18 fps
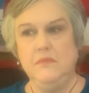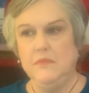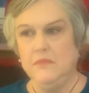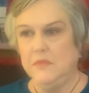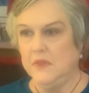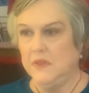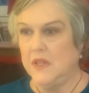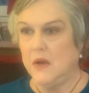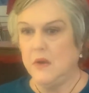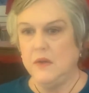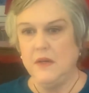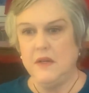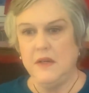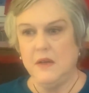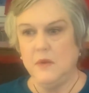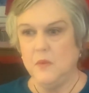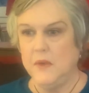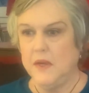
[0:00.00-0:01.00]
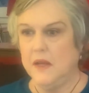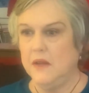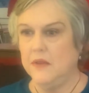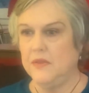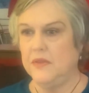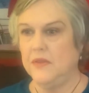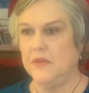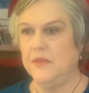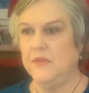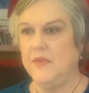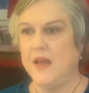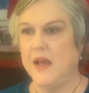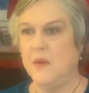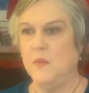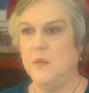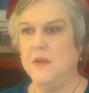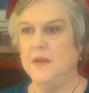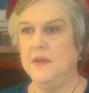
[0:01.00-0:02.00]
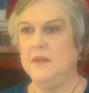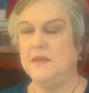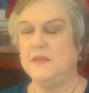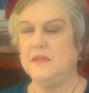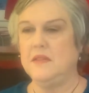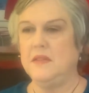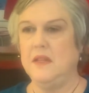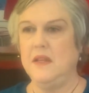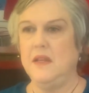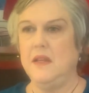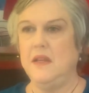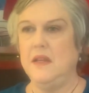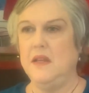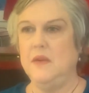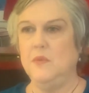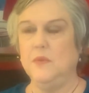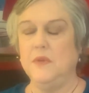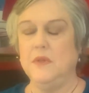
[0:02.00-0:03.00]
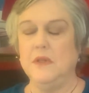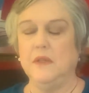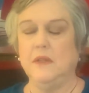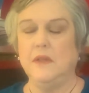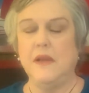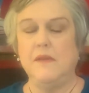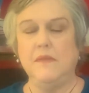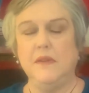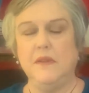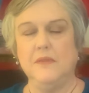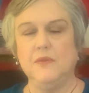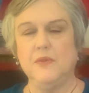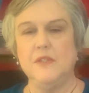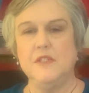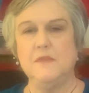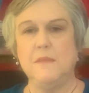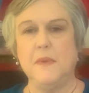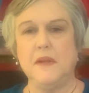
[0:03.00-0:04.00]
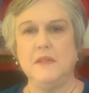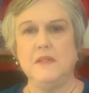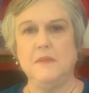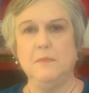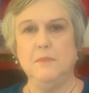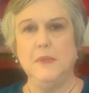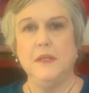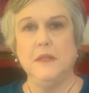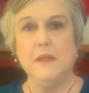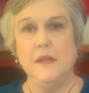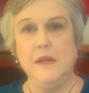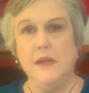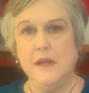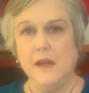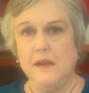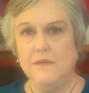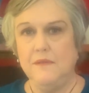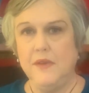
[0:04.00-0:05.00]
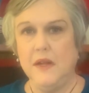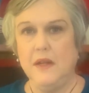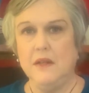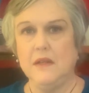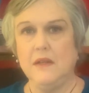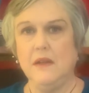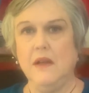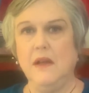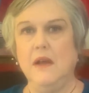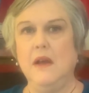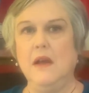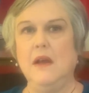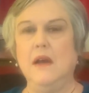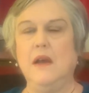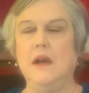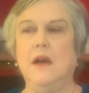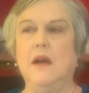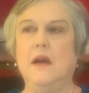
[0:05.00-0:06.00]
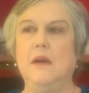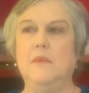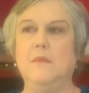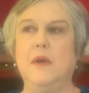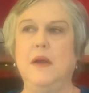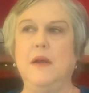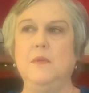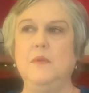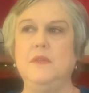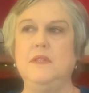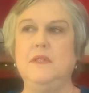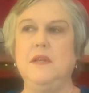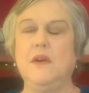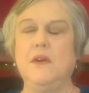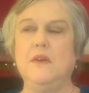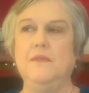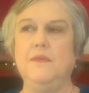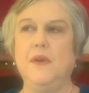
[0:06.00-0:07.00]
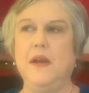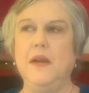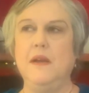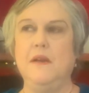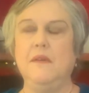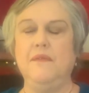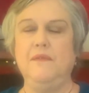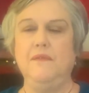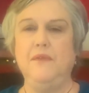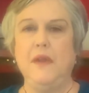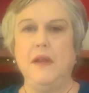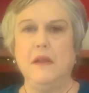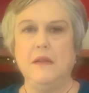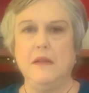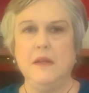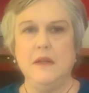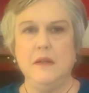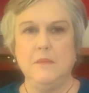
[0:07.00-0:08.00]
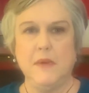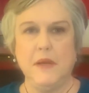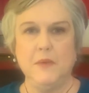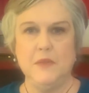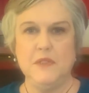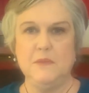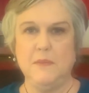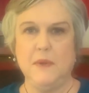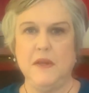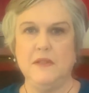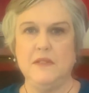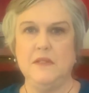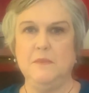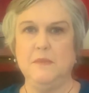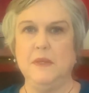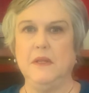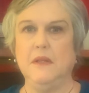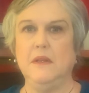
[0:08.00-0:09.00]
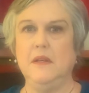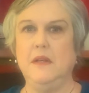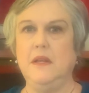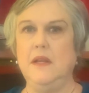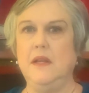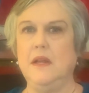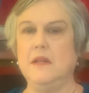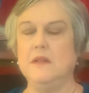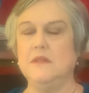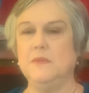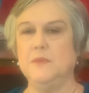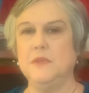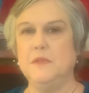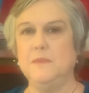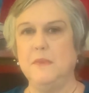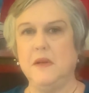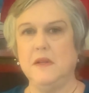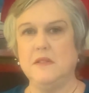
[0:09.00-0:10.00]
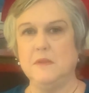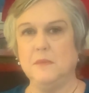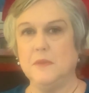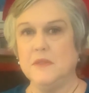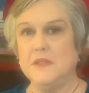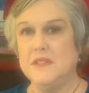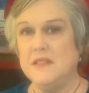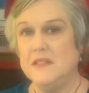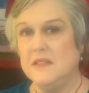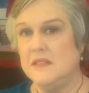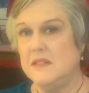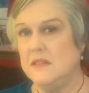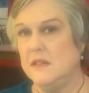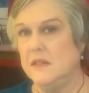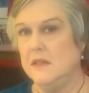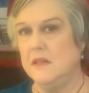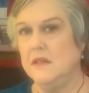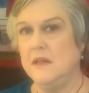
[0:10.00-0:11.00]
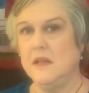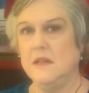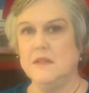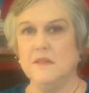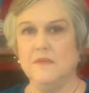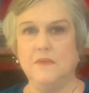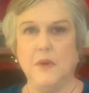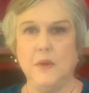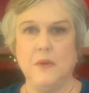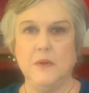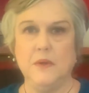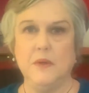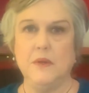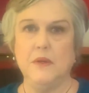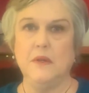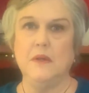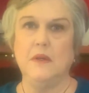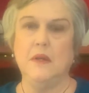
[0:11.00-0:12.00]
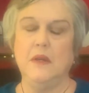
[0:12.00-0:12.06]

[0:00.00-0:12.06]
loaded it with. That was the level of responsibility I felt. I was terrified of failing in my responsibility as a responsible citizen, as a voter,